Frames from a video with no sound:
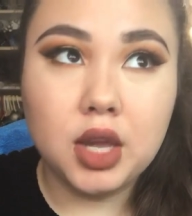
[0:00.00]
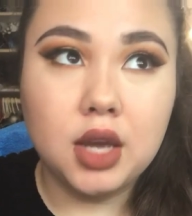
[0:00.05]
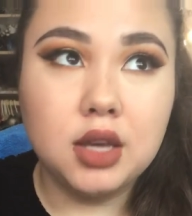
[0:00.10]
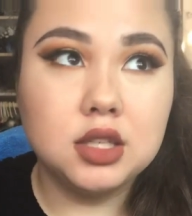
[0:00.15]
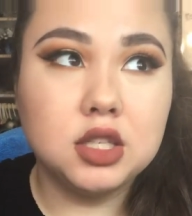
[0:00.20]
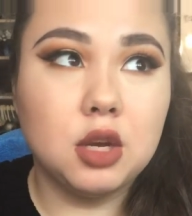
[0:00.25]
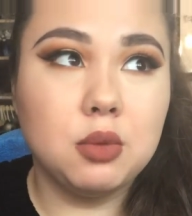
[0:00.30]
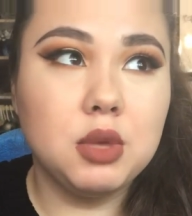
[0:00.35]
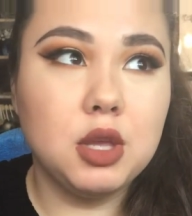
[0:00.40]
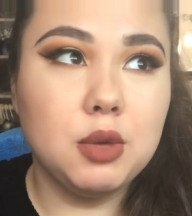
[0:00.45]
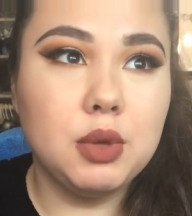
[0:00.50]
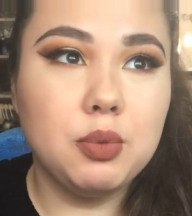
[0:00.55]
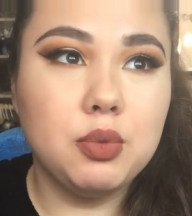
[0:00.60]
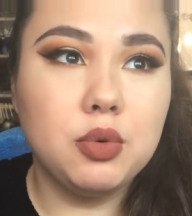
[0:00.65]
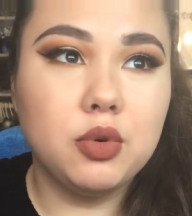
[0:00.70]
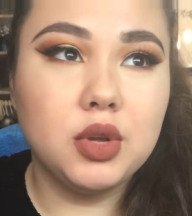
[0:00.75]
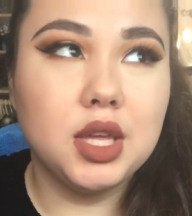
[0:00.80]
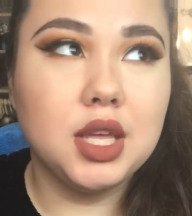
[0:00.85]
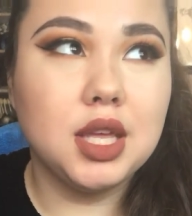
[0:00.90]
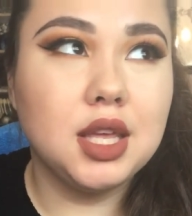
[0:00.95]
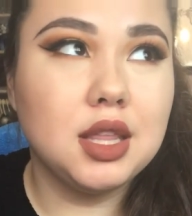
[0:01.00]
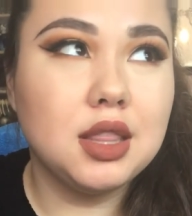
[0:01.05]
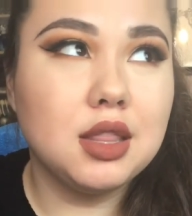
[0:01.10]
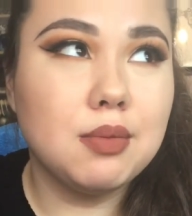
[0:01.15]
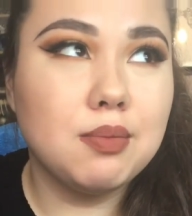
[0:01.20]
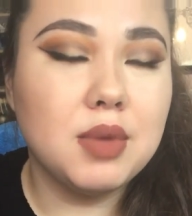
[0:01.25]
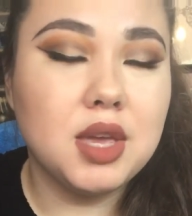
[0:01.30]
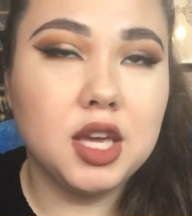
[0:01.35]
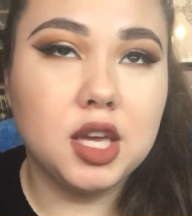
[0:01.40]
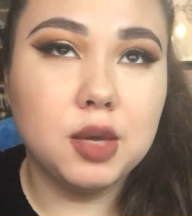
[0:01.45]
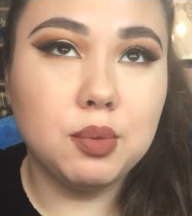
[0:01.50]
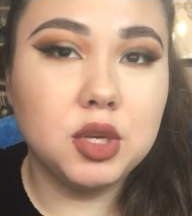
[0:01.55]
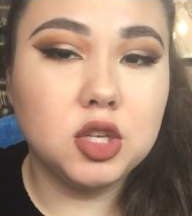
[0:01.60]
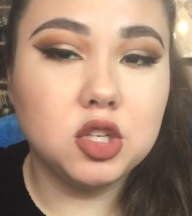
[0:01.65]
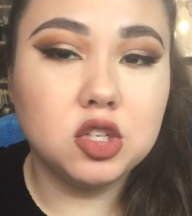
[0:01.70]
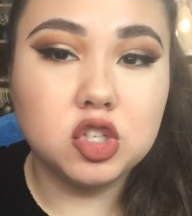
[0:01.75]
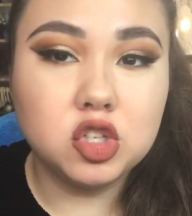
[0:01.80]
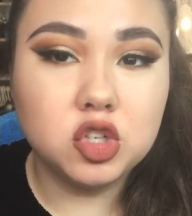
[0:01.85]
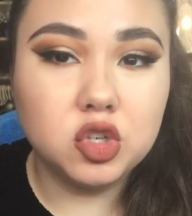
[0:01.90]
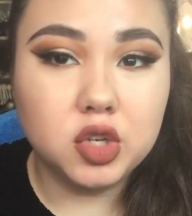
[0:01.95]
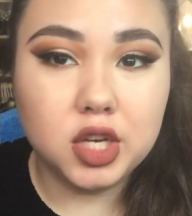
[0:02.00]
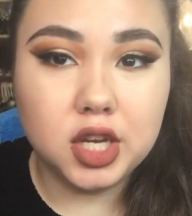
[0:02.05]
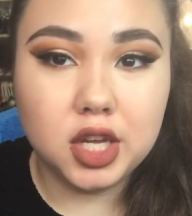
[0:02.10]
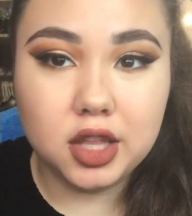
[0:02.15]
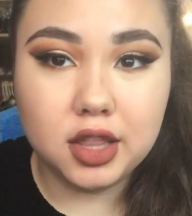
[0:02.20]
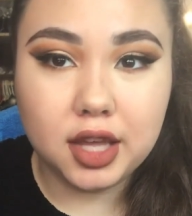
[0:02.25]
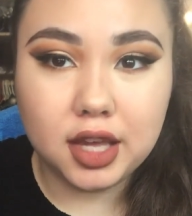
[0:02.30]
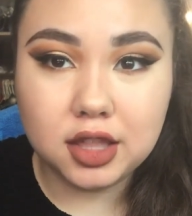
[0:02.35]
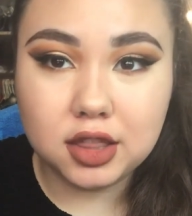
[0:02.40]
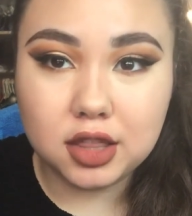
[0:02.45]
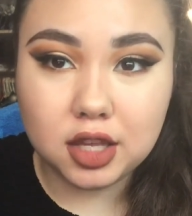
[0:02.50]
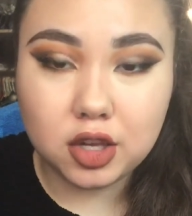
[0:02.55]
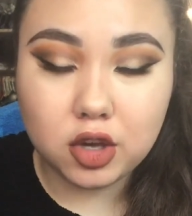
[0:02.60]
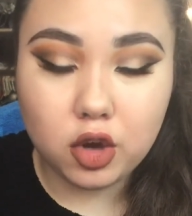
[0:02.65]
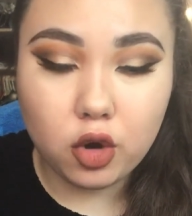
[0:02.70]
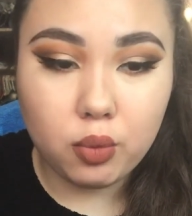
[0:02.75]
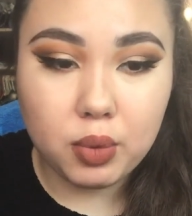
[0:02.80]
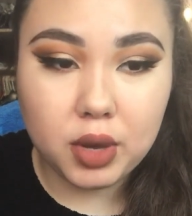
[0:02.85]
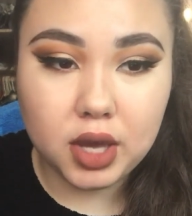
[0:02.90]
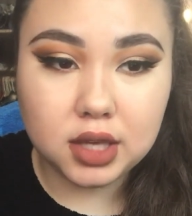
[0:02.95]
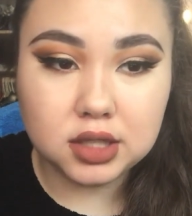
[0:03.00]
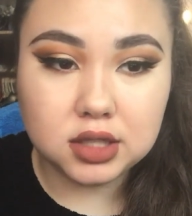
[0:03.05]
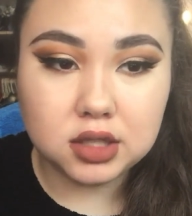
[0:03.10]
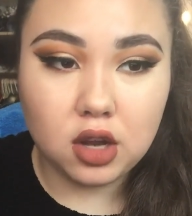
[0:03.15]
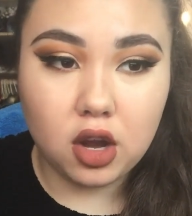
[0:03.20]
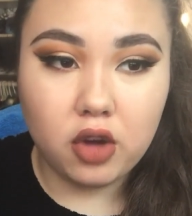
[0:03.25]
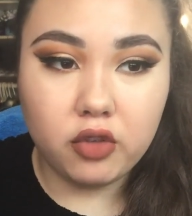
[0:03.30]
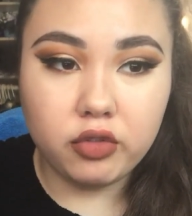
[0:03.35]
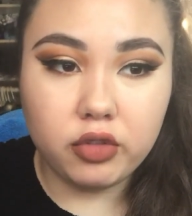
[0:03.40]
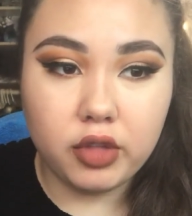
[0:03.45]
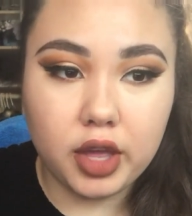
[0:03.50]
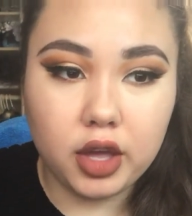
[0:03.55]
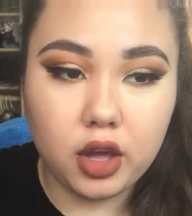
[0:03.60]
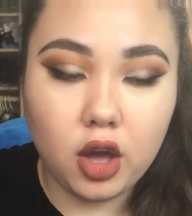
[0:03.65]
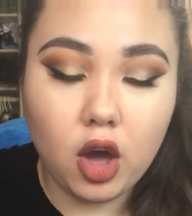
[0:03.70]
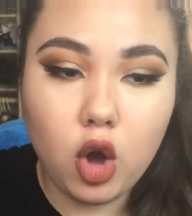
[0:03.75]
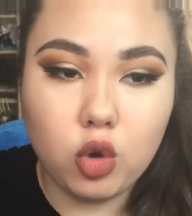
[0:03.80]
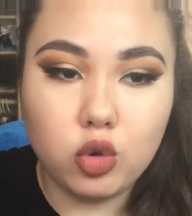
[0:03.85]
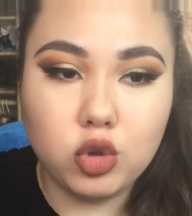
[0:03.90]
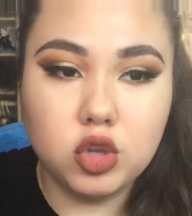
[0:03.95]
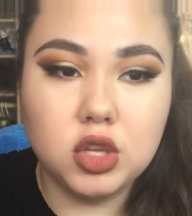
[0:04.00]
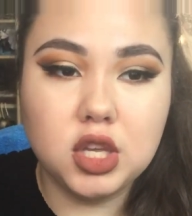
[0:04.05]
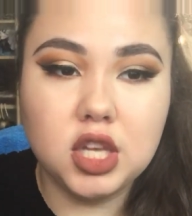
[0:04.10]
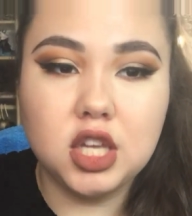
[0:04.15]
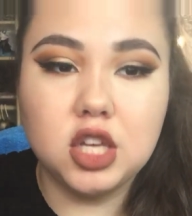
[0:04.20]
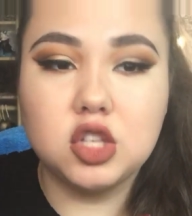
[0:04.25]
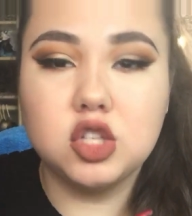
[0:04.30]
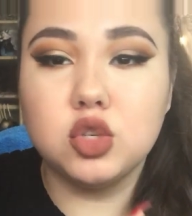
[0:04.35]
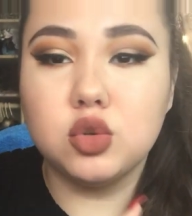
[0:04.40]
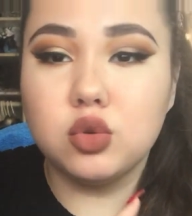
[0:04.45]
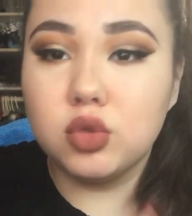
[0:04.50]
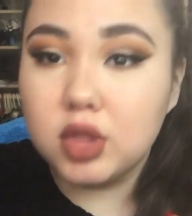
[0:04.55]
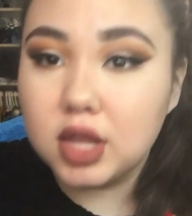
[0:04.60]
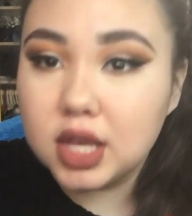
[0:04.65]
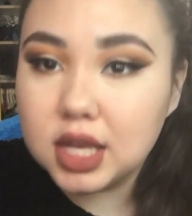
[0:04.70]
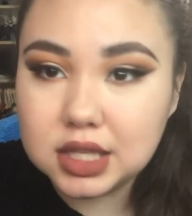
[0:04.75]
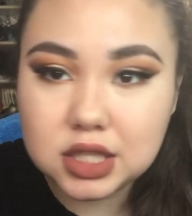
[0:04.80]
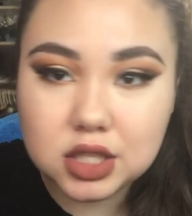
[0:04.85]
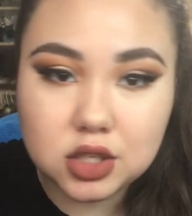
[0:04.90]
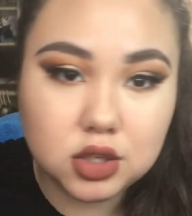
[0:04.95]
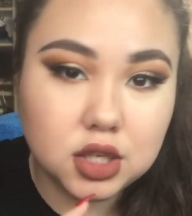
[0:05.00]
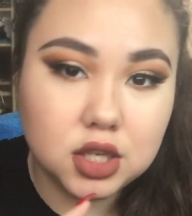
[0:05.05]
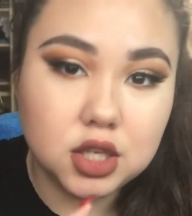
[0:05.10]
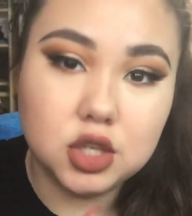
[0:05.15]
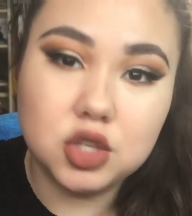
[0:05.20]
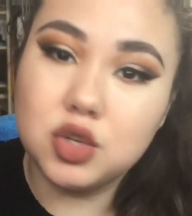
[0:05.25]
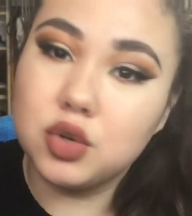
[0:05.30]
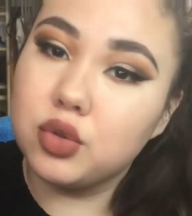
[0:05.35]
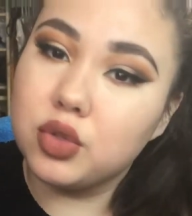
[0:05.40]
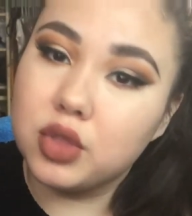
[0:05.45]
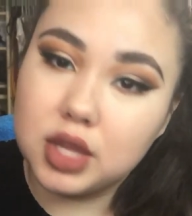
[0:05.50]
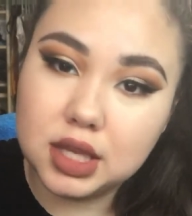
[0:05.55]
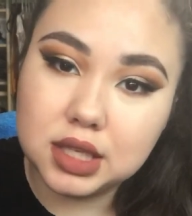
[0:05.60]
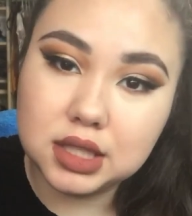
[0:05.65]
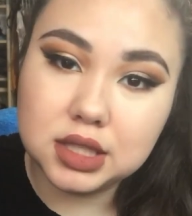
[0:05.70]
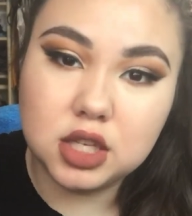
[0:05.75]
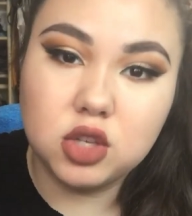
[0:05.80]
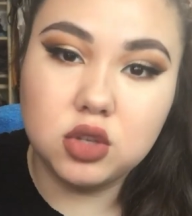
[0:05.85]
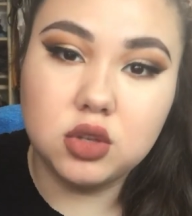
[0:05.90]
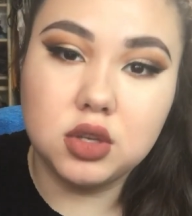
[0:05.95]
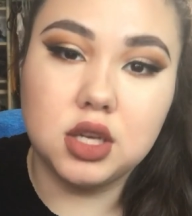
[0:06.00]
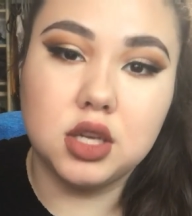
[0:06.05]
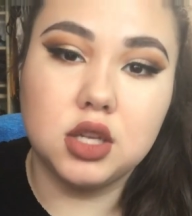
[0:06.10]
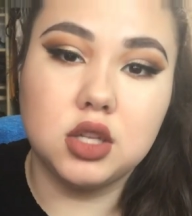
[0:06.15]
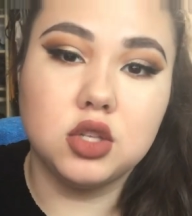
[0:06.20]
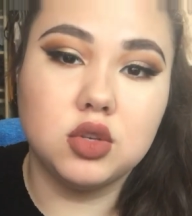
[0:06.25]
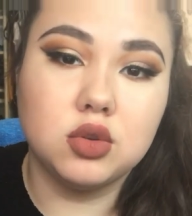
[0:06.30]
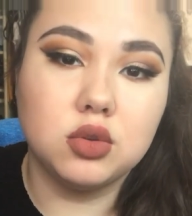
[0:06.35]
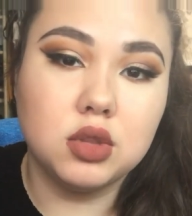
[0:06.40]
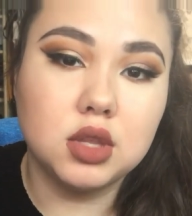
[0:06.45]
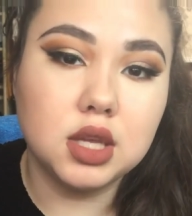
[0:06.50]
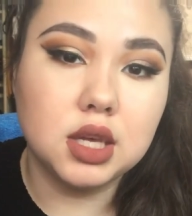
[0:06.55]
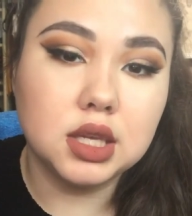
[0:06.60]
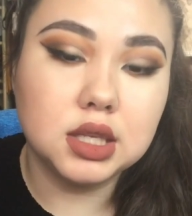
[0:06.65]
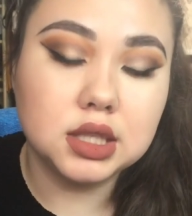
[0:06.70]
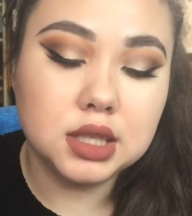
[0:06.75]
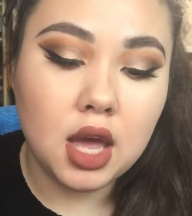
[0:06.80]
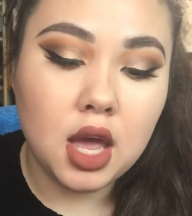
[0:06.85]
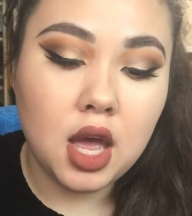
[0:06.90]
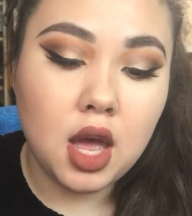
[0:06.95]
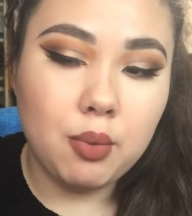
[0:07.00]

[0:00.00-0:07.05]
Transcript: so many people in the makeup industry, they go based off oh, you need to do this, you need to do this, and you need to do this.